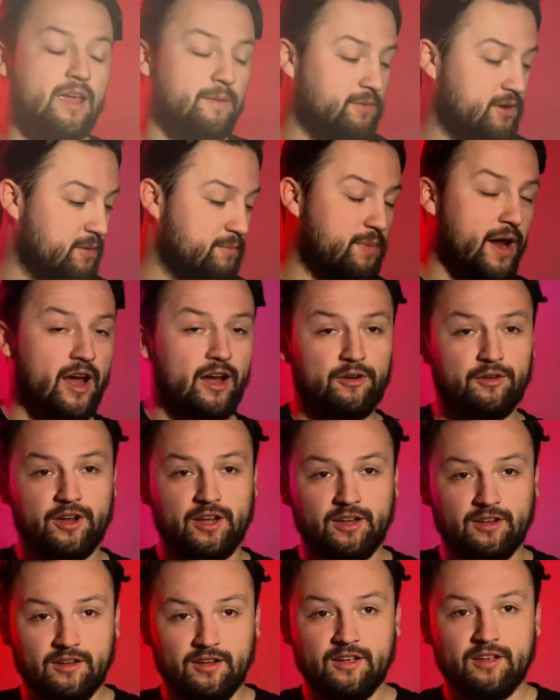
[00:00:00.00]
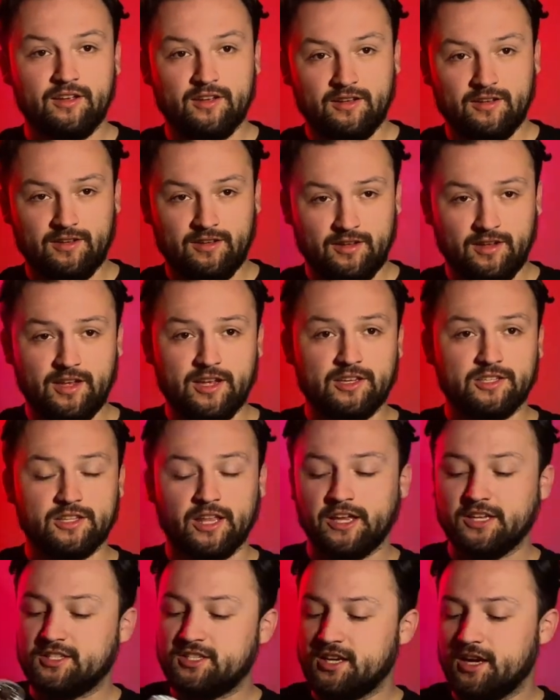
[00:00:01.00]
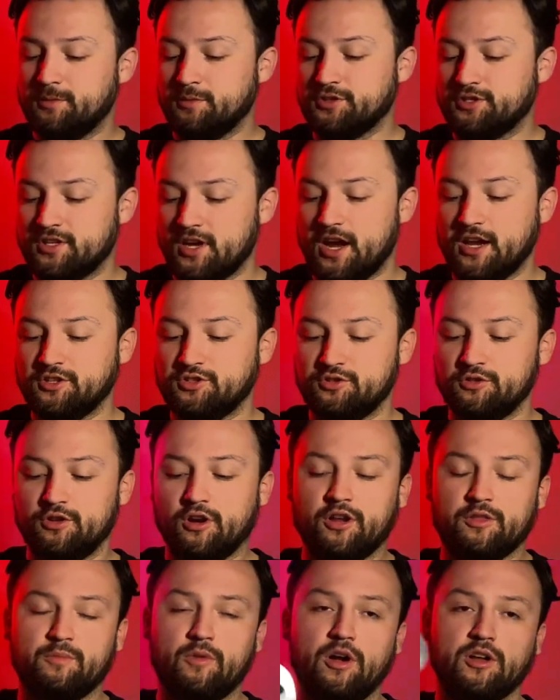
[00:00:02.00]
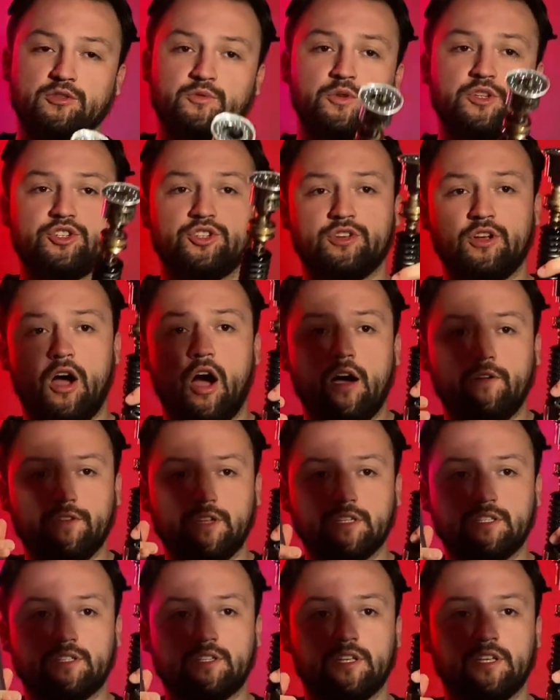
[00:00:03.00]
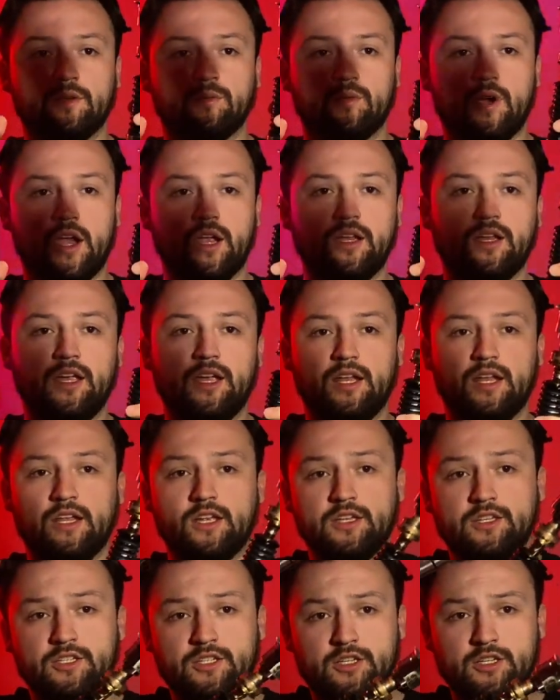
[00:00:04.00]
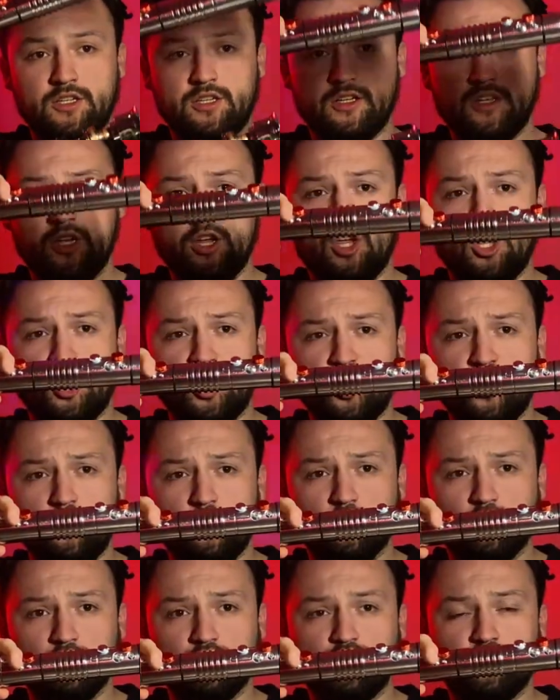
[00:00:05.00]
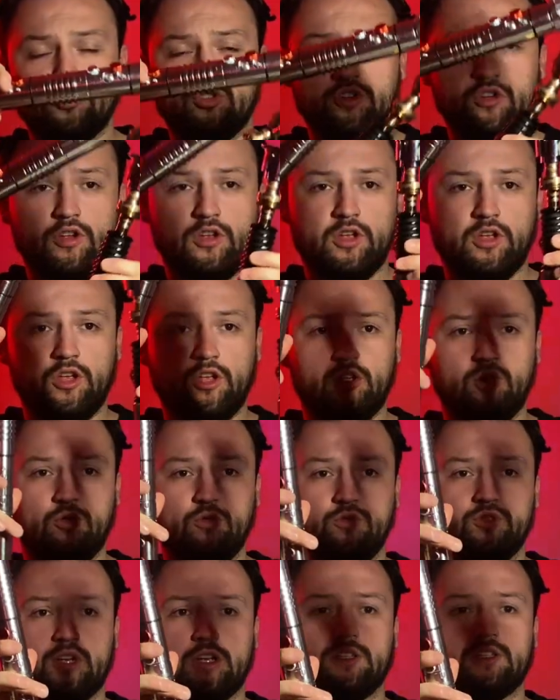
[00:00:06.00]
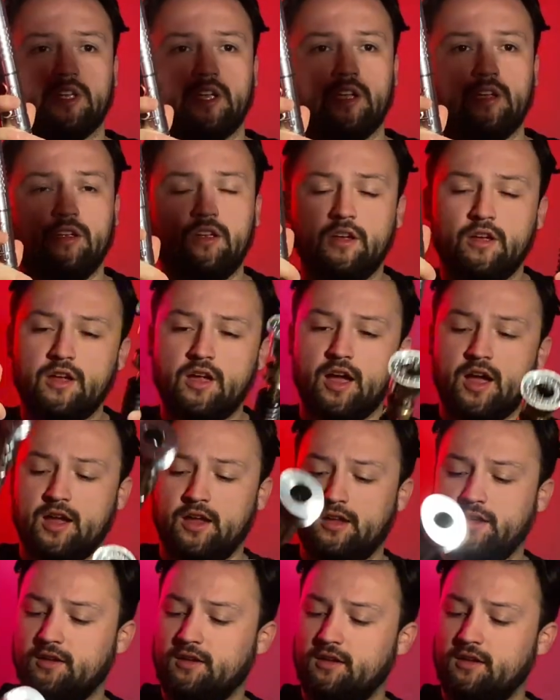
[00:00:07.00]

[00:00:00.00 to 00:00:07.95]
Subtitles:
am comparing his lightsaber size to Darth Maul's, which obviously, right, it is huge. Huge, I say. I